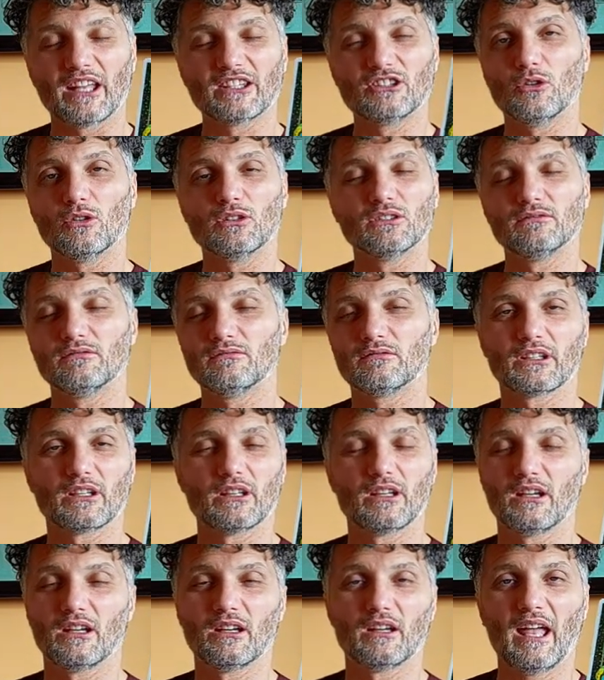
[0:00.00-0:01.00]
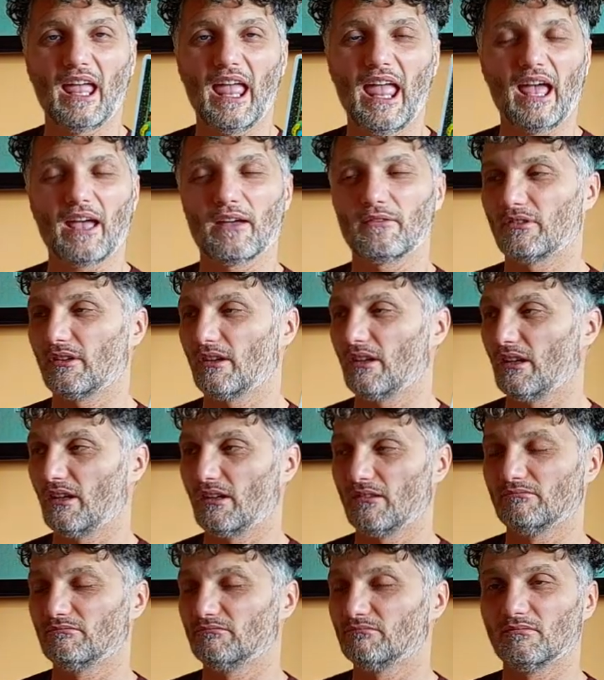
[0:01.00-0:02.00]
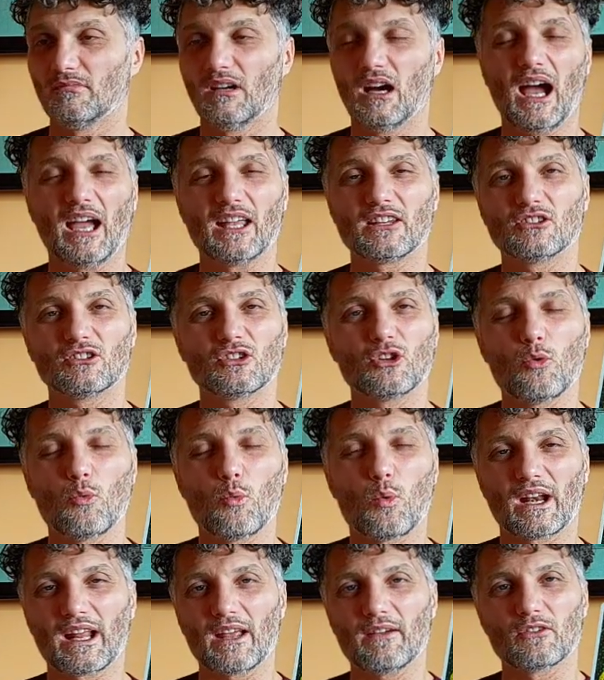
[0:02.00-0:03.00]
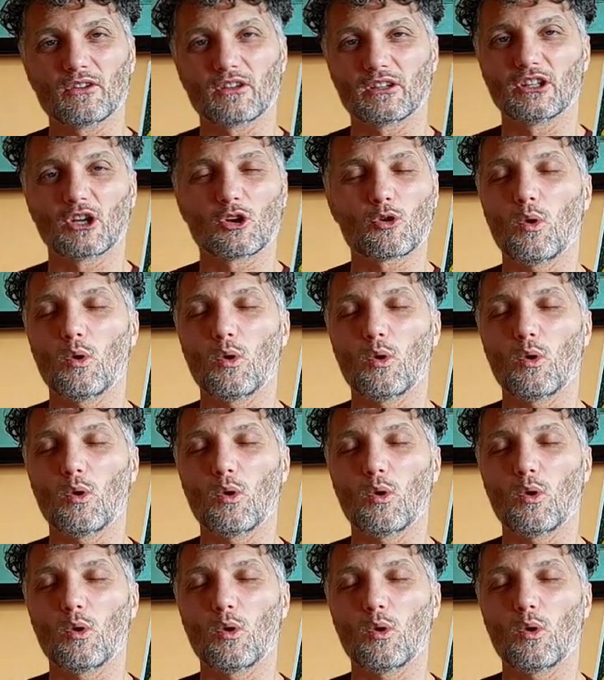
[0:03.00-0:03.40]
don't have the